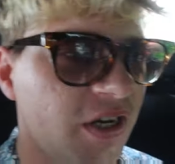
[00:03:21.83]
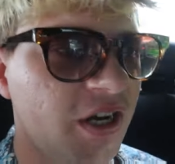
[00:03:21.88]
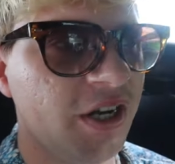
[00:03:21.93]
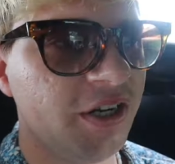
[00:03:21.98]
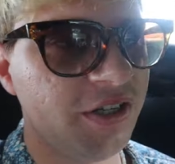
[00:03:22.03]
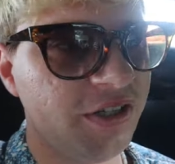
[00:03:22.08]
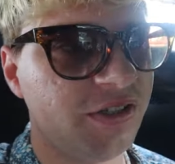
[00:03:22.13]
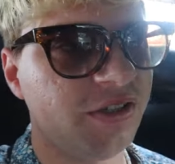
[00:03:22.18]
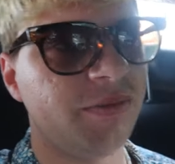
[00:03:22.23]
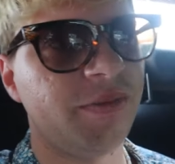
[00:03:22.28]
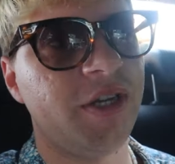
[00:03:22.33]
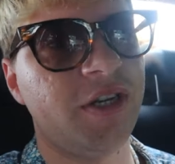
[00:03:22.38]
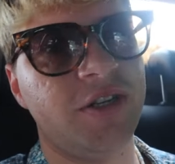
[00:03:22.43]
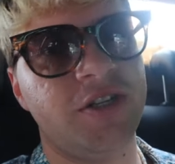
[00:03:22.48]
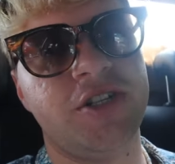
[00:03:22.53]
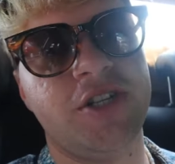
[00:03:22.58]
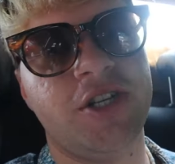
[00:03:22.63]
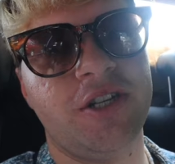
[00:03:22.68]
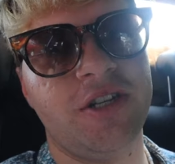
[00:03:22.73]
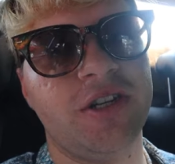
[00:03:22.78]
I need some
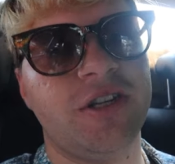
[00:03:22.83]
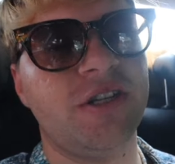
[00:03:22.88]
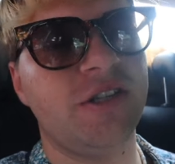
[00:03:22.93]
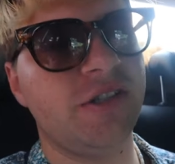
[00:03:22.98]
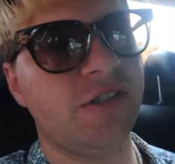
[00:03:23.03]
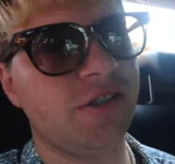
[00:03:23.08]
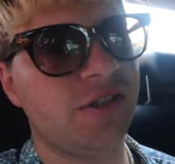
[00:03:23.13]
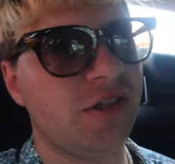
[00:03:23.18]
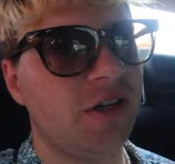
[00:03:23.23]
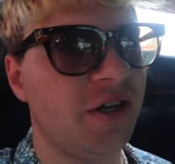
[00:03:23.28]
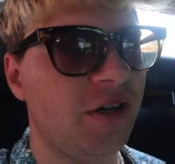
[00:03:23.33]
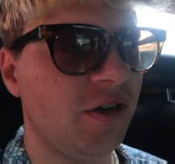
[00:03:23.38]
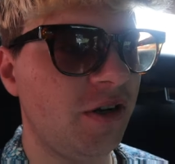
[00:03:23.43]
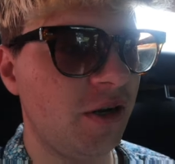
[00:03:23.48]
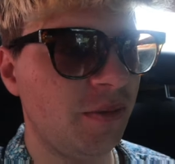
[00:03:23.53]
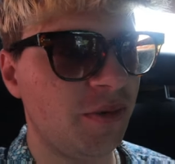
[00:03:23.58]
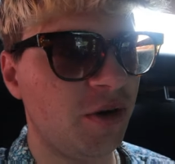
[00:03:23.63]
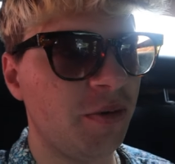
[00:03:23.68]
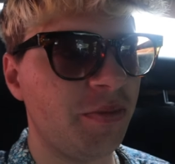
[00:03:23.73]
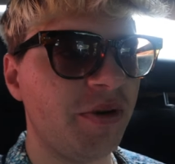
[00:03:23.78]
energy, guys.
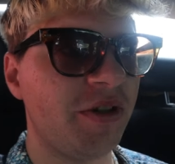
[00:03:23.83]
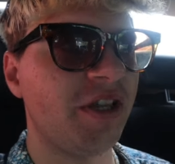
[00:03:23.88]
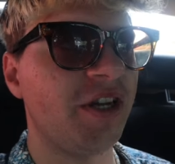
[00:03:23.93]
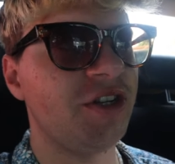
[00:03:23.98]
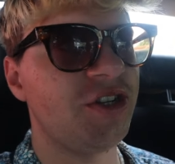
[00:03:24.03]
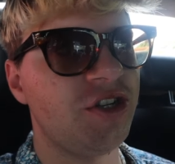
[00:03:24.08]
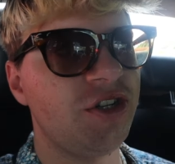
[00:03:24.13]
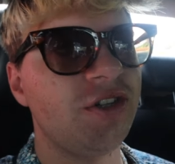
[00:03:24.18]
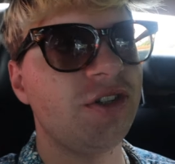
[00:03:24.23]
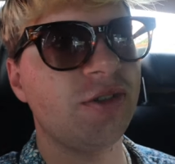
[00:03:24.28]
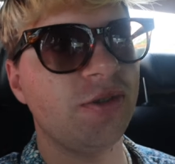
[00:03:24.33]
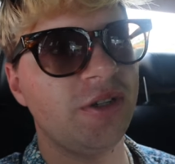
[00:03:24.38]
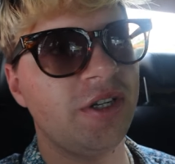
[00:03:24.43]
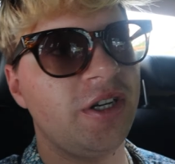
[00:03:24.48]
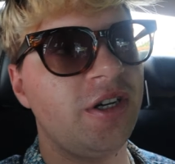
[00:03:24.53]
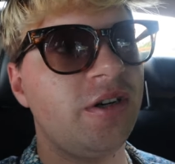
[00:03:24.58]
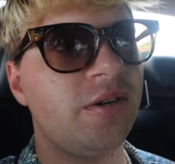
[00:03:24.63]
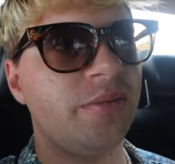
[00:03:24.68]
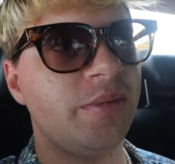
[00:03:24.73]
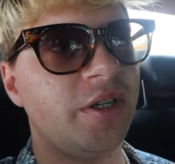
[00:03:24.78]
I'm hoping that juice would
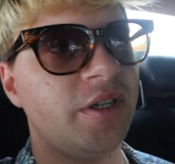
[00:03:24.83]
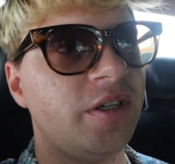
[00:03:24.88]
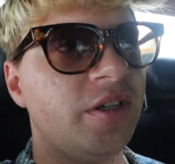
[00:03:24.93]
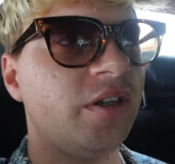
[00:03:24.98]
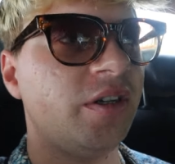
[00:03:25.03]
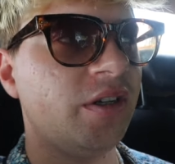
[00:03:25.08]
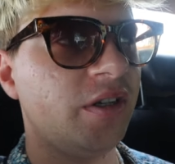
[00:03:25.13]
help me.